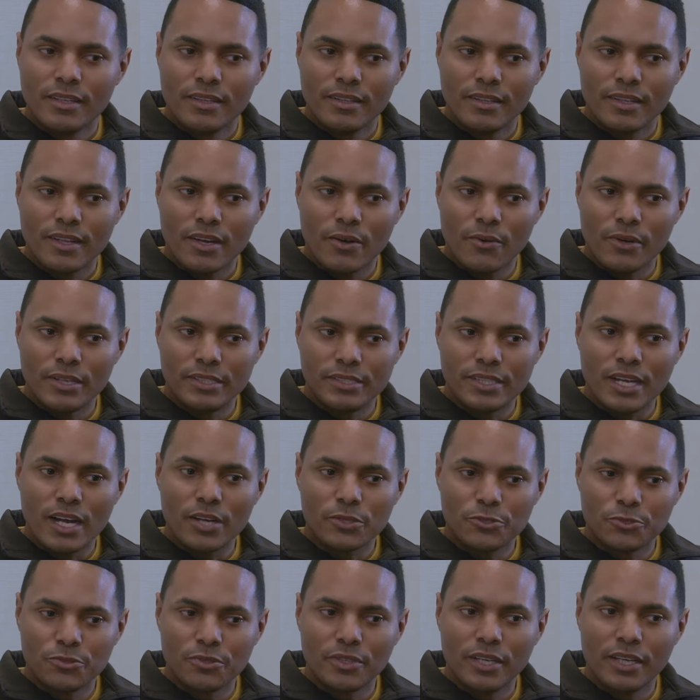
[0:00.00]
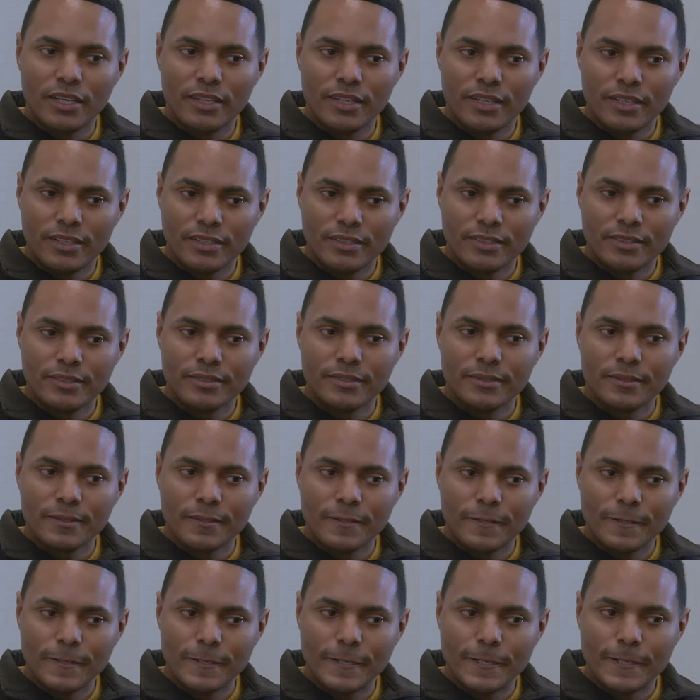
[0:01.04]
that are indoctrinating
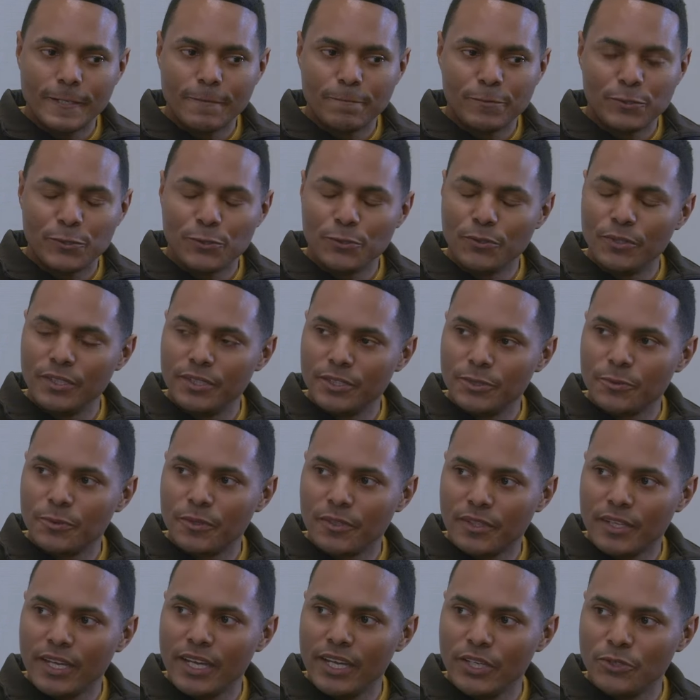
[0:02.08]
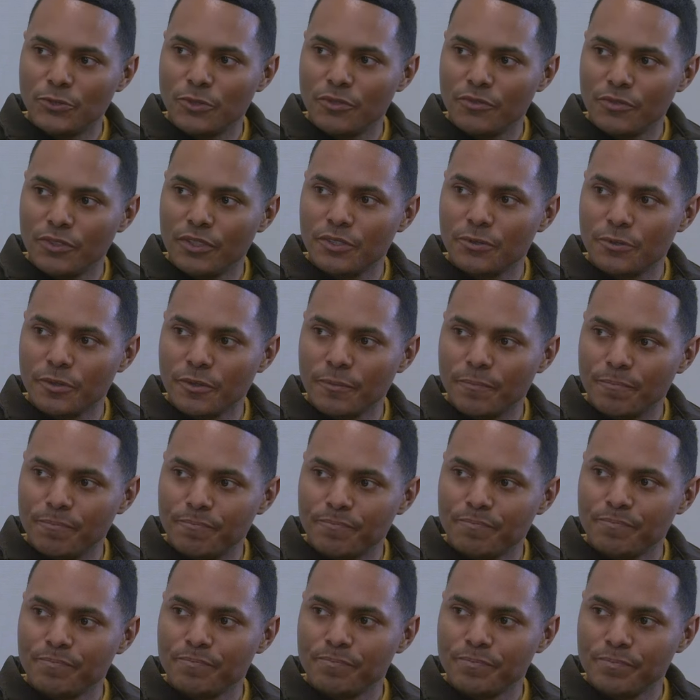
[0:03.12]
students with a hatred for Israel,
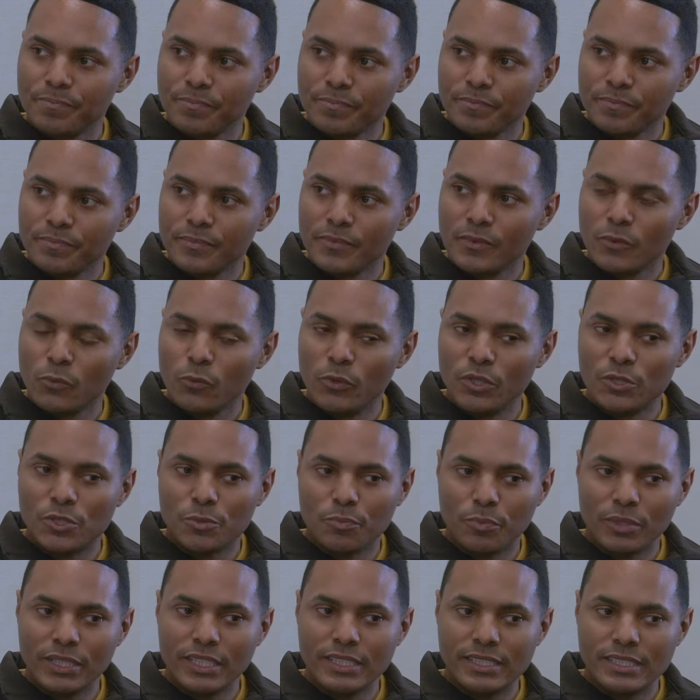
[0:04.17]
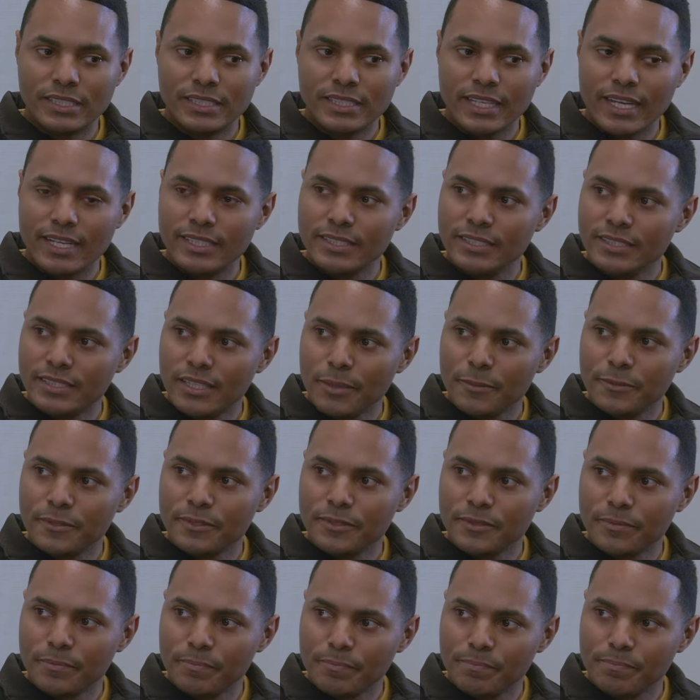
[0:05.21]
which bleeds into
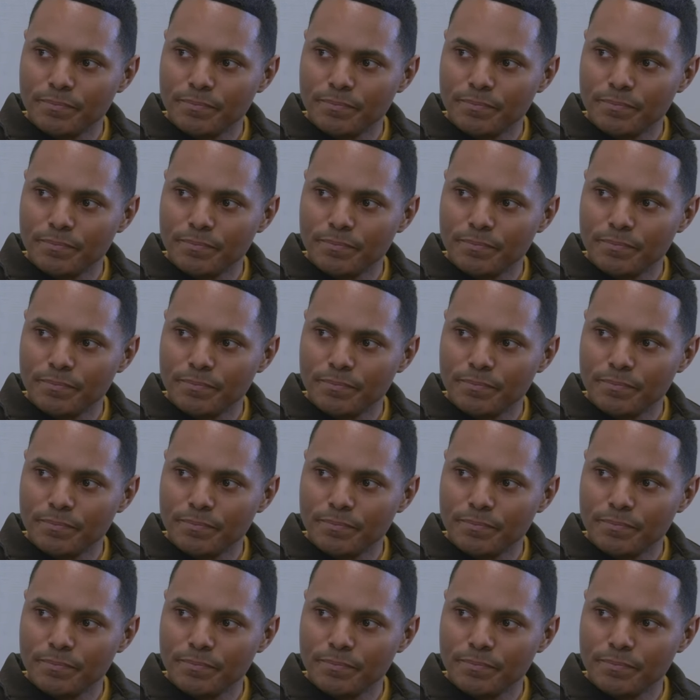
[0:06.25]
anti-Semitism.